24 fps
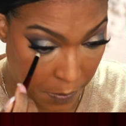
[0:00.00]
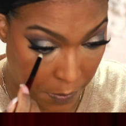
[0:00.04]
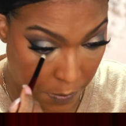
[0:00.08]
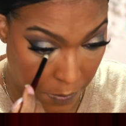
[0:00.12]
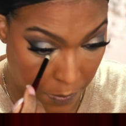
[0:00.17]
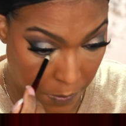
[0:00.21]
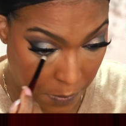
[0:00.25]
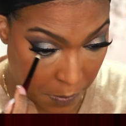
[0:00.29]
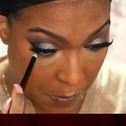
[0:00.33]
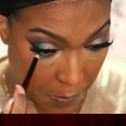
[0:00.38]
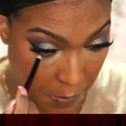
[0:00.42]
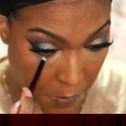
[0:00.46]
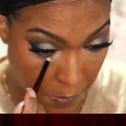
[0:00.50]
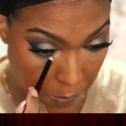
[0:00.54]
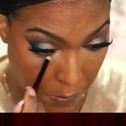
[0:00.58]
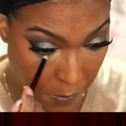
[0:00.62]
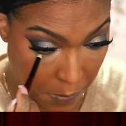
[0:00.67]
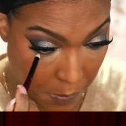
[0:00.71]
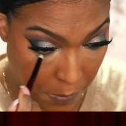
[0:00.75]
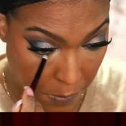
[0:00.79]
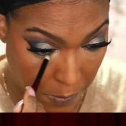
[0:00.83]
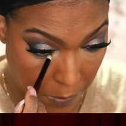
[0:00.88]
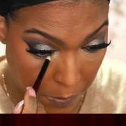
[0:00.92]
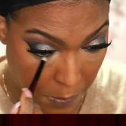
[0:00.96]

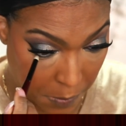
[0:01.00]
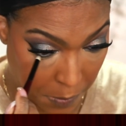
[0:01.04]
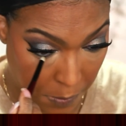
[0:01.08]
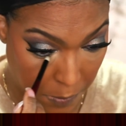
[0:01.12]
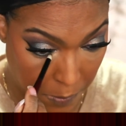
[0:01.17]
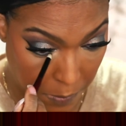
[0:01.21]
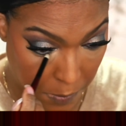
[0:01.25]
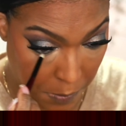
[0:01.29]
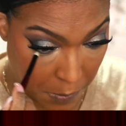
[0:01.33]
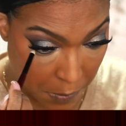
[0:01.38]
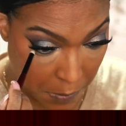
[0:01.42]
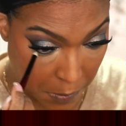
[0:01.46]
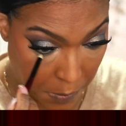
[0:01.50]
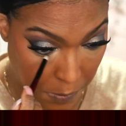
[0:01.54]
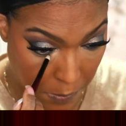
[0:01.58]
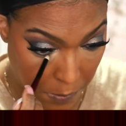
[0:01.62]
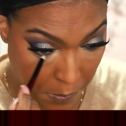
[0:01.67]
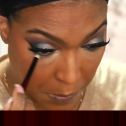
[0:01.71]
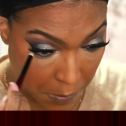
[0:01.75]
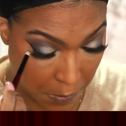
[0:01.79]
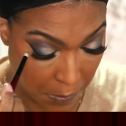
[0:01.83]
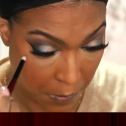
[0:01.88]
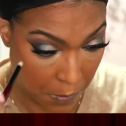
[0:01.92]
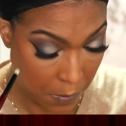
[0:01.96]

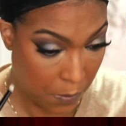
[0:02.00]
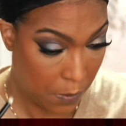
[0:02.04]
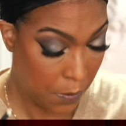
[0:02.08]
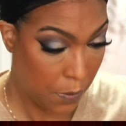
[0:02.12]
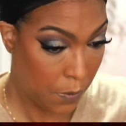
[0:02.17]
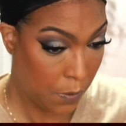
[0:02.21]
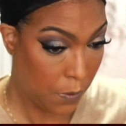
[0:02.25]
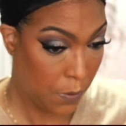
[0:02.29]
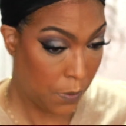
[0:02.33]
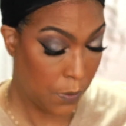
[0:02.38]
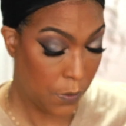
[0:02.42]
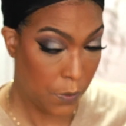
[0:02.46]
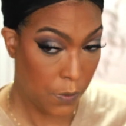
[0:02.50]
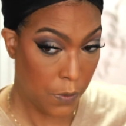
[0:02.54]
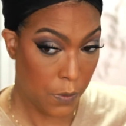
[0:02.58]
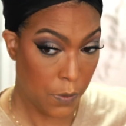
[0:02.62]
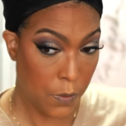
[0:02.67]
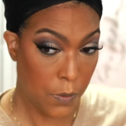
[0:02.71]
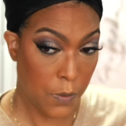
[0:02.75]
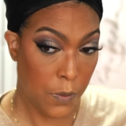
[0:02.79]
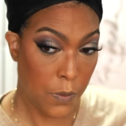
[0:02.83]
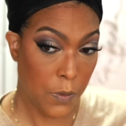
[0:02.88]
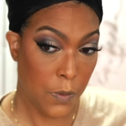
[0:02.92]
(no one is talking)